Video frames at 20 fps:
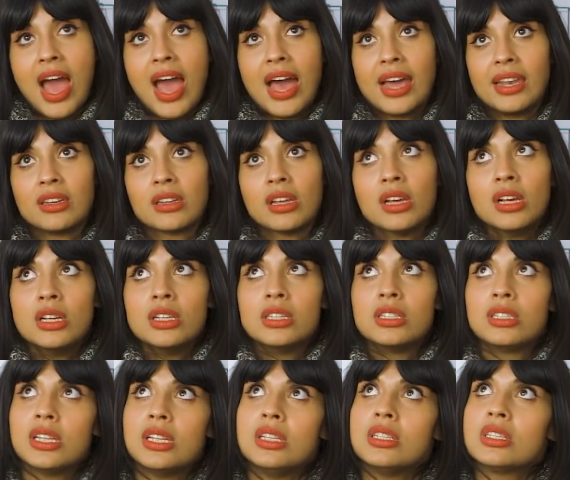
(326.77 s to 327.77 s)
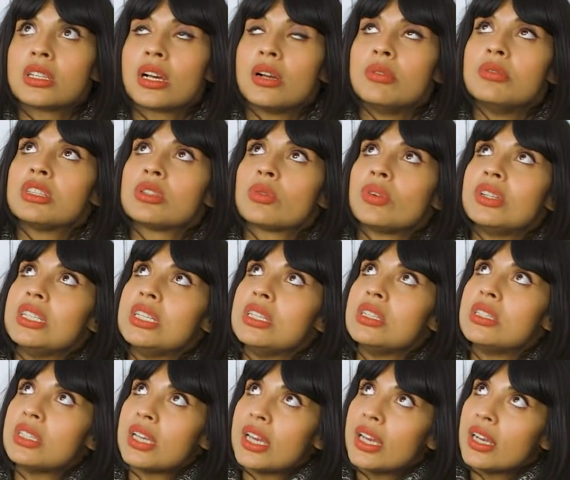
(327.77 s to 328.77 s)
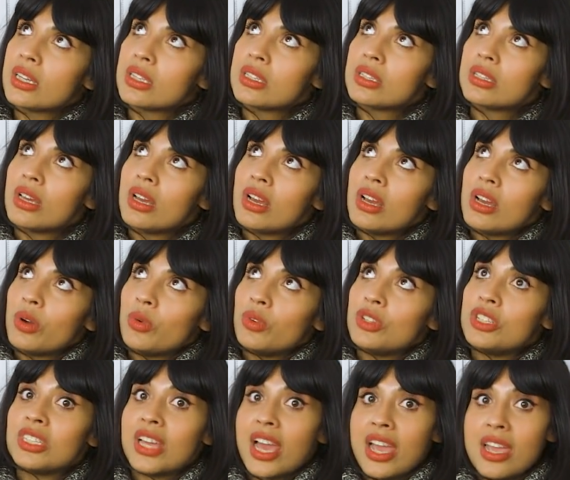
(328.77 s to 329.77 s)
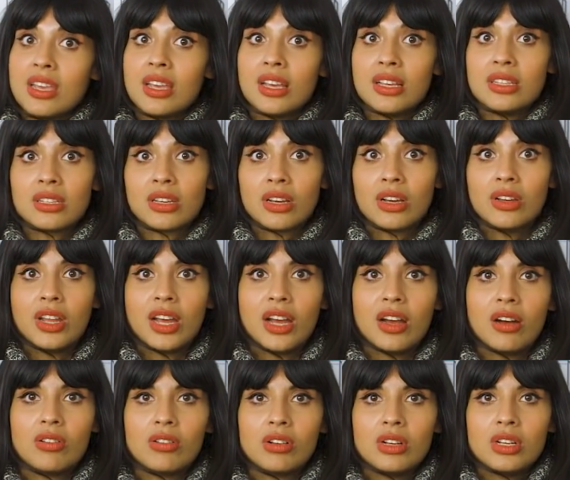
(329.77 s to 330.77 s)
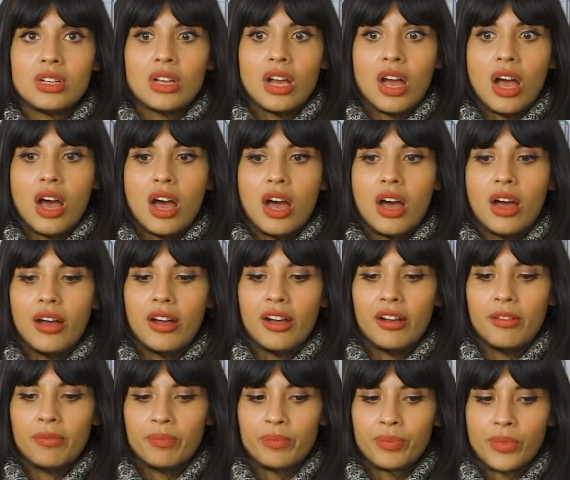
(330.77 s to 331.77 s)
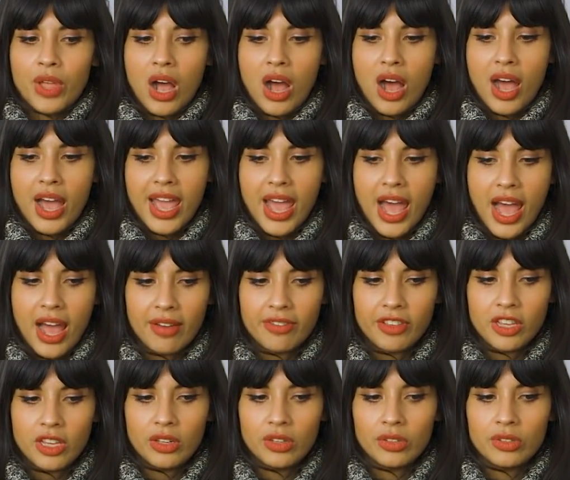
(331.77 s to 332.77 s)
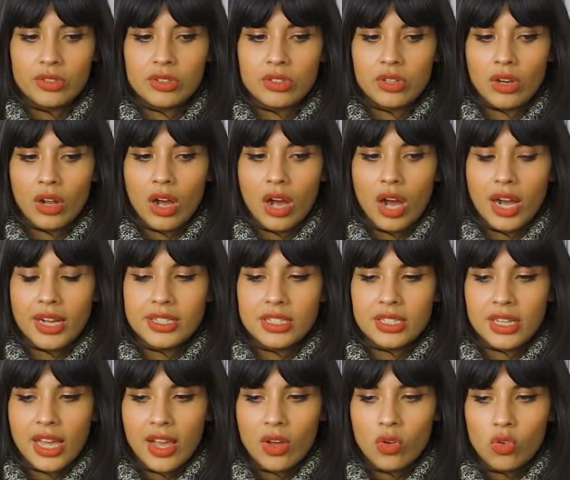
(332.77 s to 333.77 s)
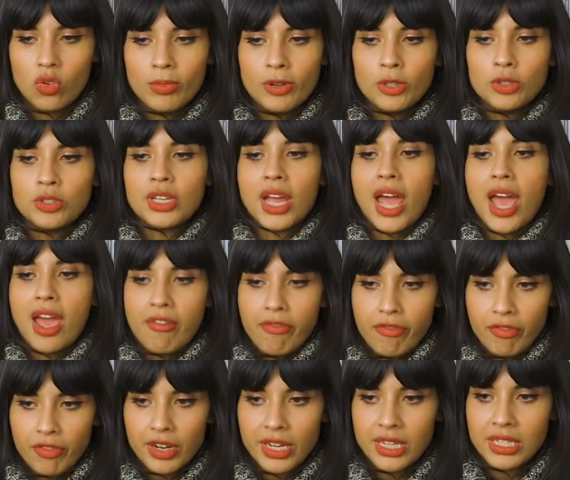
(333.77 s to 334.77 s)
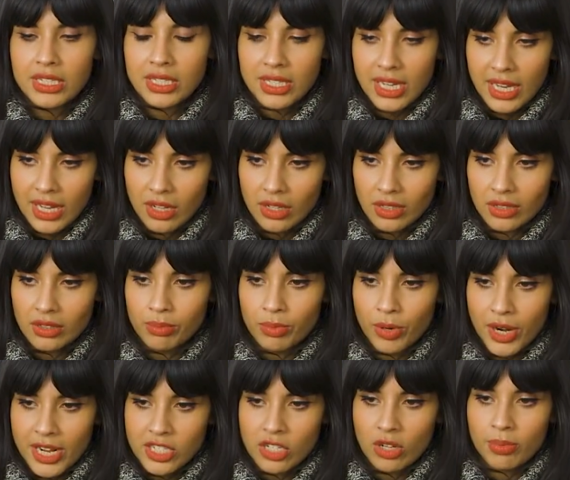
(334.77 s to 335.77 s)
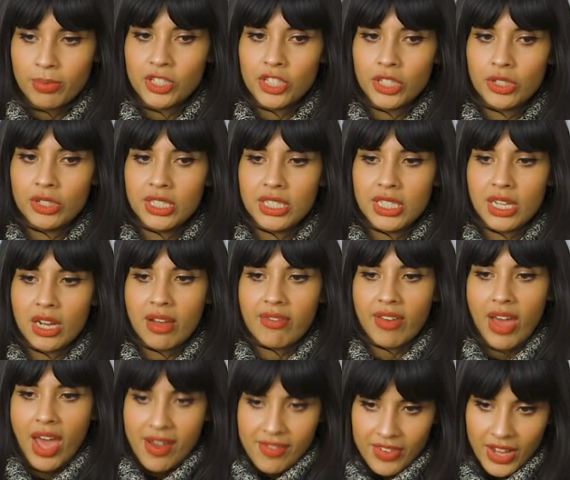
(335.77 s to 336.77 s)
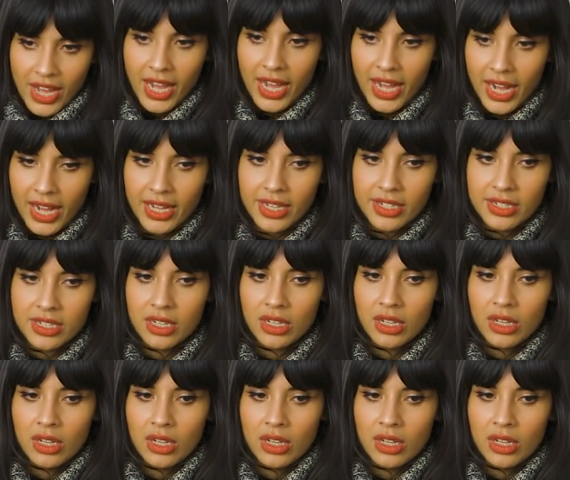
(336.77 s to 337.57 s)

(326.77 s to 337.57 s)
And since I was 26, which is 8 years ago now, I have used, I'd say, almost every single press opportunity I've ever had